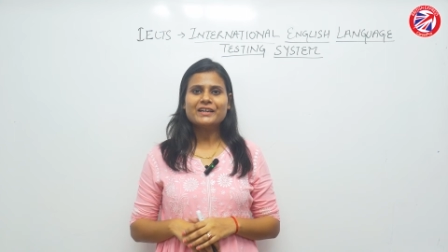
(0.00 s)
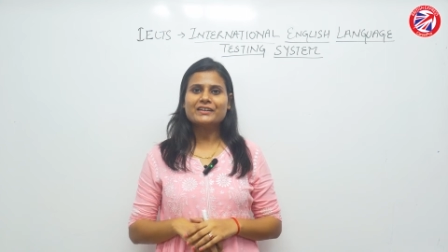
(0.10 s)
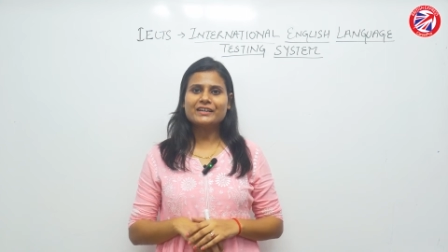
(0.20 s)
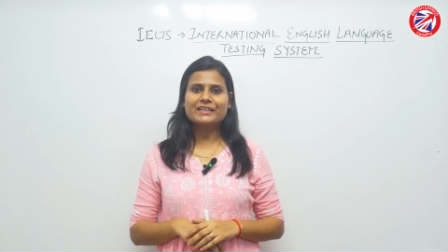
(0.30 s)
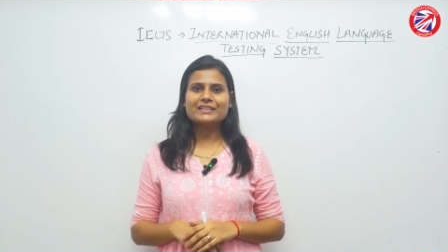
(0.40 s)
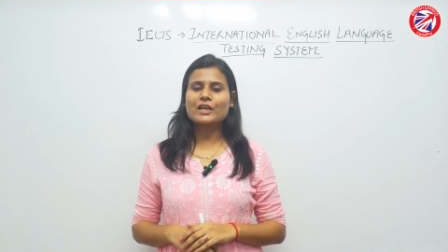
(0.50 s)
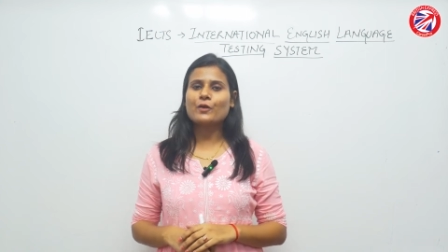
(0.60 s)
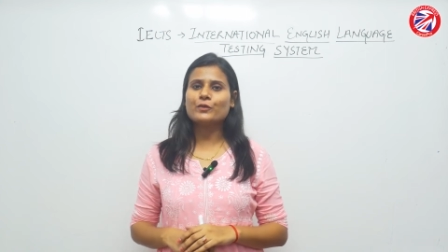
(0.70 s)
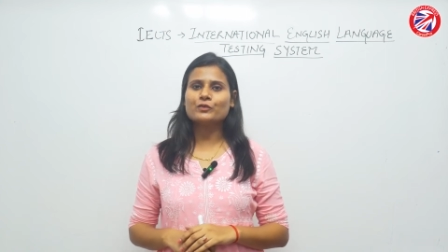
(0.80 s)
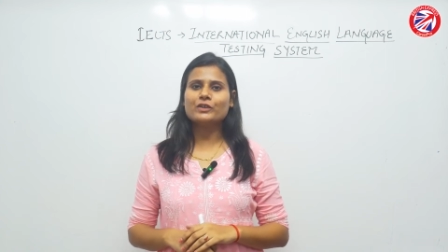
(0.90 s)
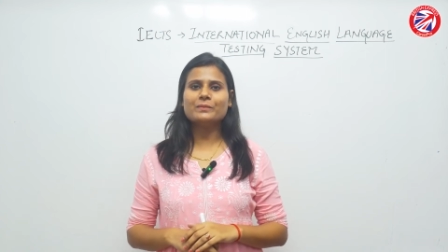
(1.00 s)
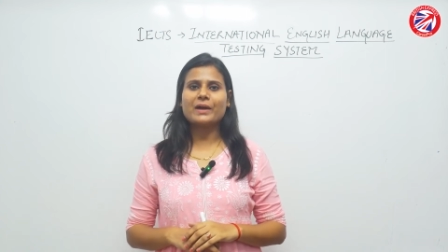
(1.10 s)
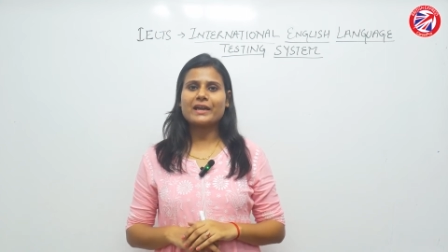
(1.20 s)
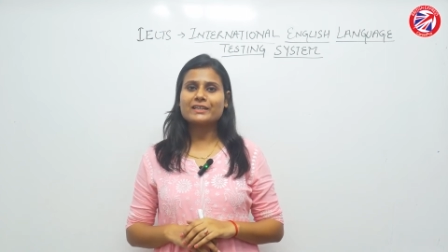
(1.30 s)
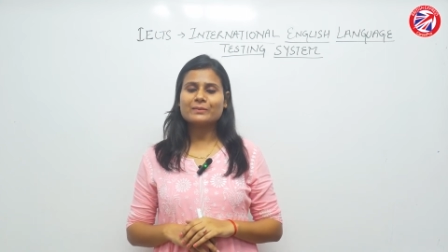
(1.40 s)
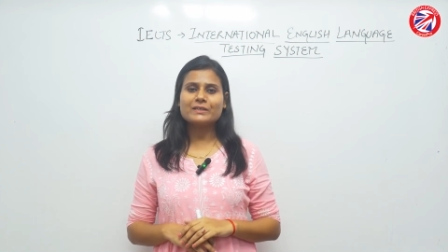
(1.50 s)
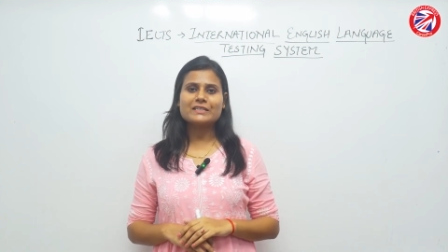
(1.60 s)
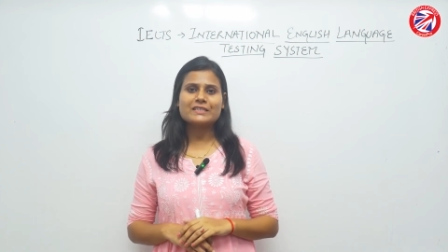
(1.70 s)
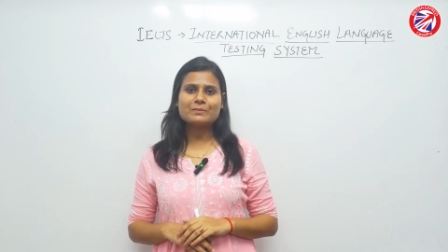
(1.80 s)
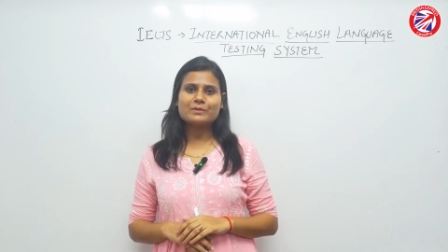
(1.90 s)
Greetings everyone, my name
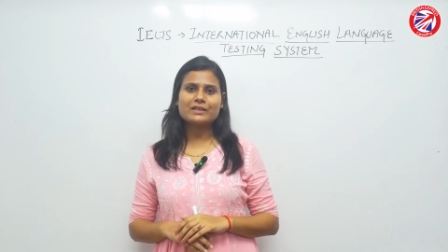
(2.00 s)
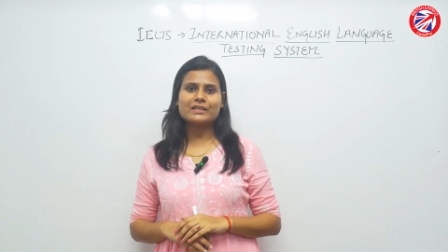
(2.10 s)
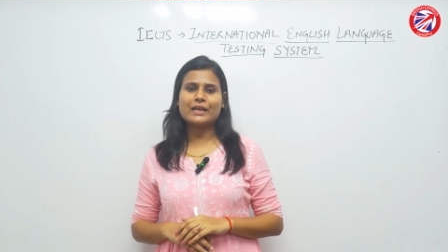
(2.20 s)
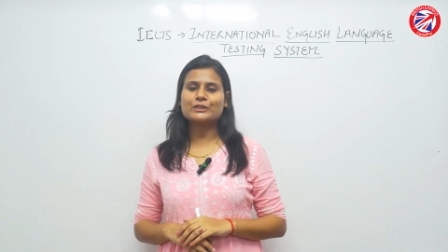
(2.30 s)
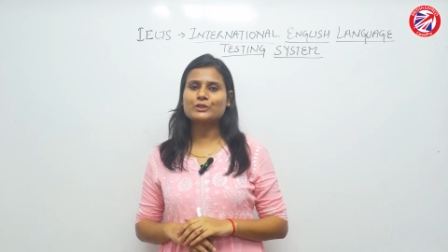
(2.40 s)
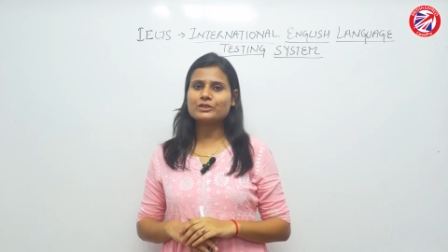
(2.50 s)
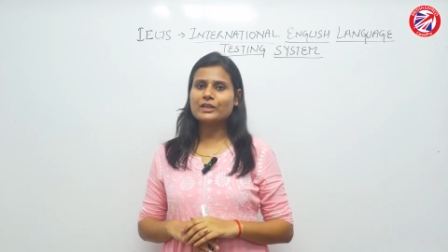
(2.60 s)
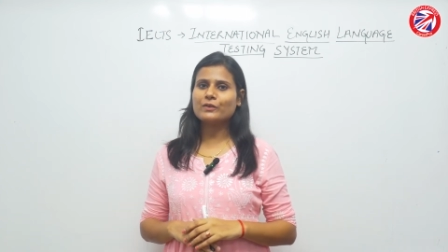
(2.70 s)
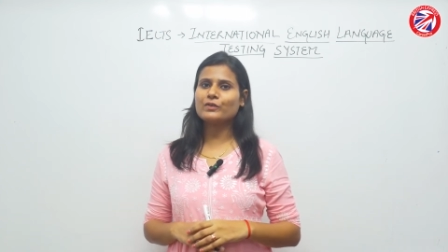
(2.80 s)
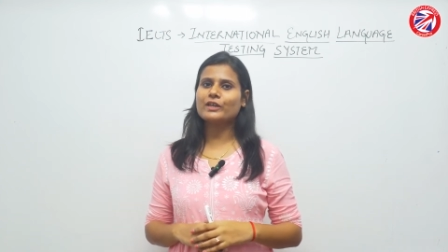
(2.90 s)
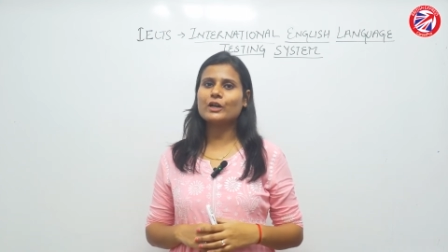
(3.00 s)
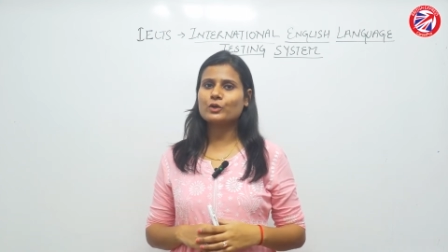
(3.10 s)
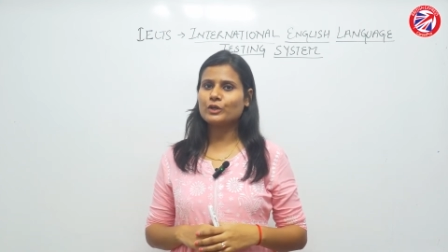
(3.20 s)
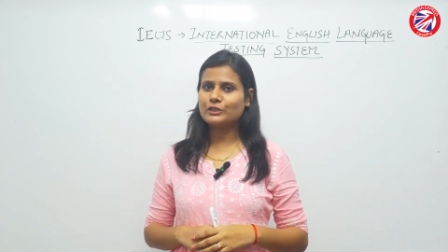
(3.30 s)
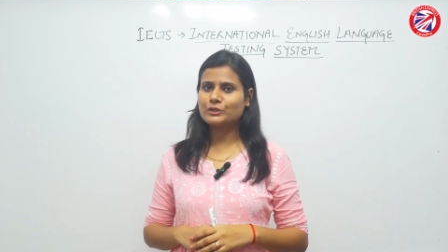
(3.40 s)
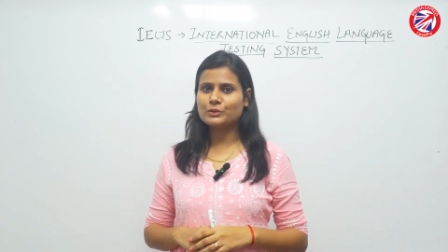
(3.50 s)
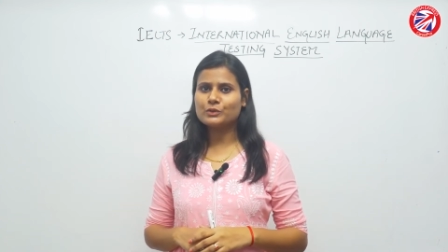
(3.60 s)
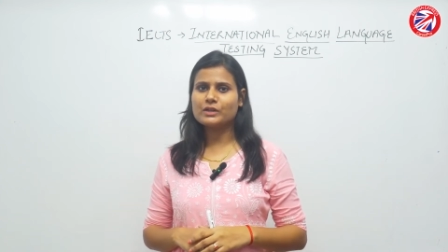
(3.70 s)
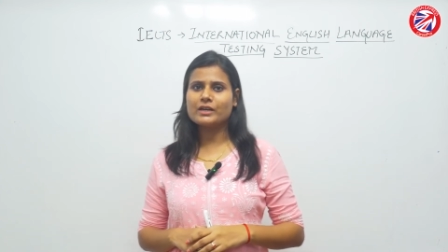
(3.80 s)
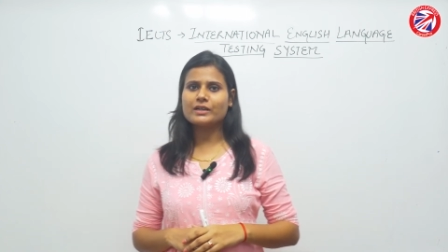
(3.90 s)
is Simran and today we are going
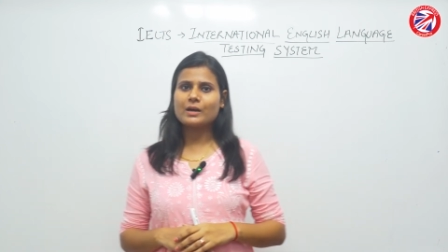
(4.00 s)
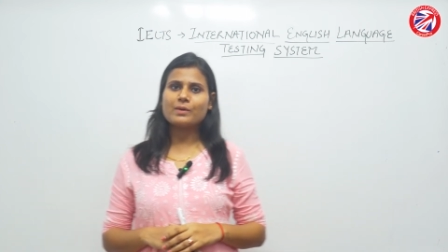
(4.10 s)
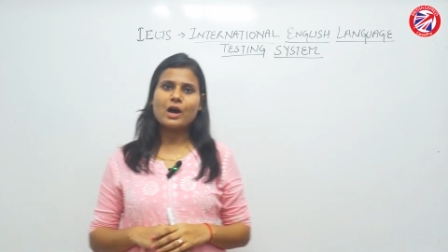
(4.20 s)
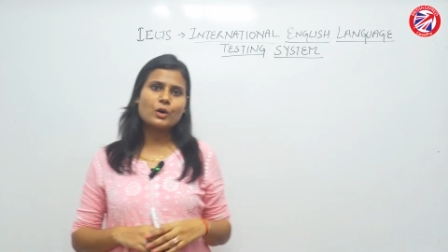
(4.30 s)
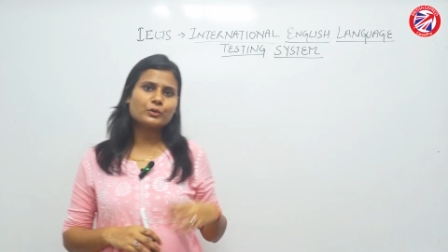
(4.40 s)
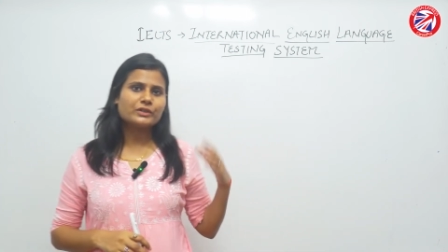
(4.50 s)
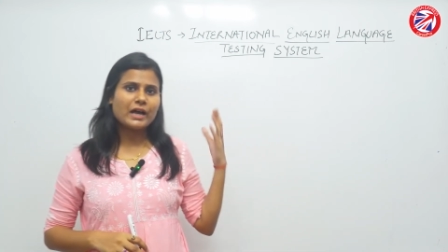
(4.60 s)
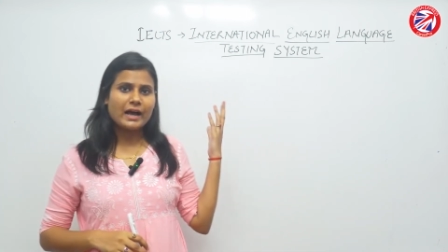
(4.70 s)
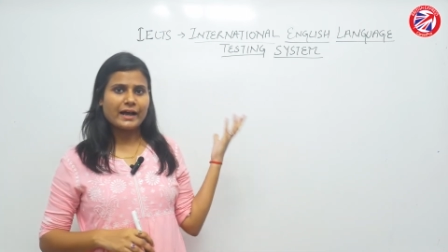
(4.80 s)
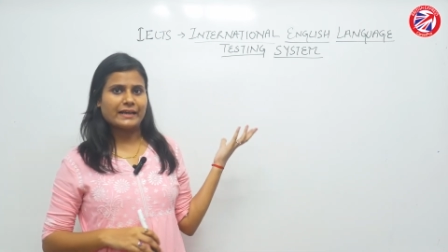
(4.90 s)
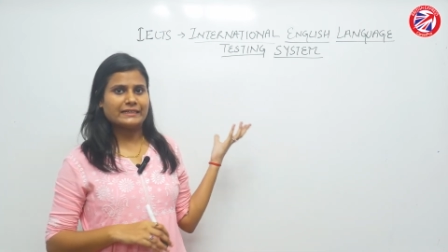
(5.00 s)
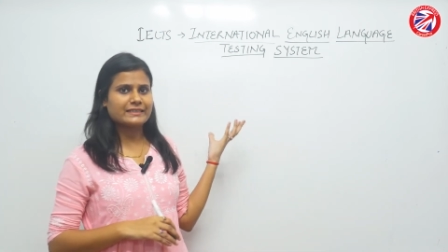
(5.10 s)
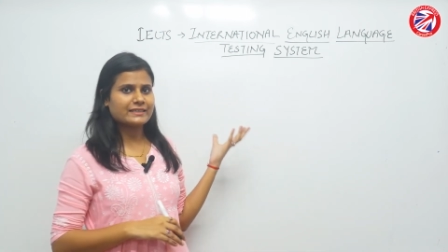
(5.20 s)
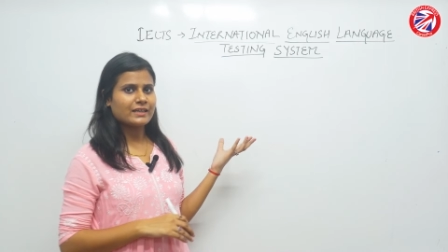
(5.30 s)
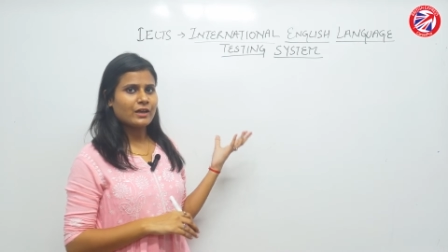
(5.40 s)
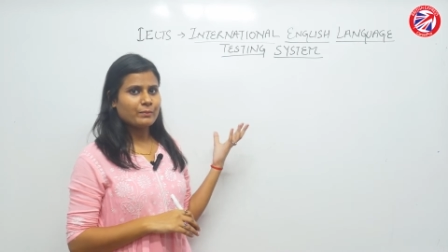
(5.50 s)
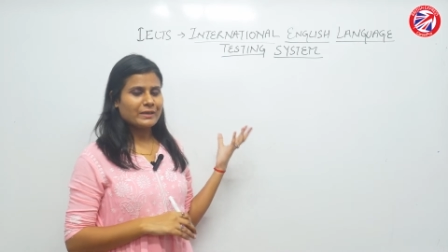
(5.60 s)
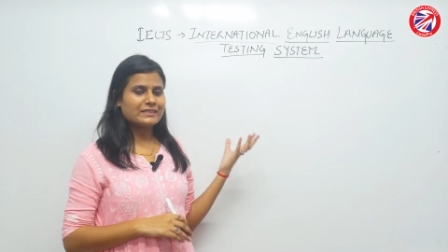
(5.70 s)
to learn about IELTS.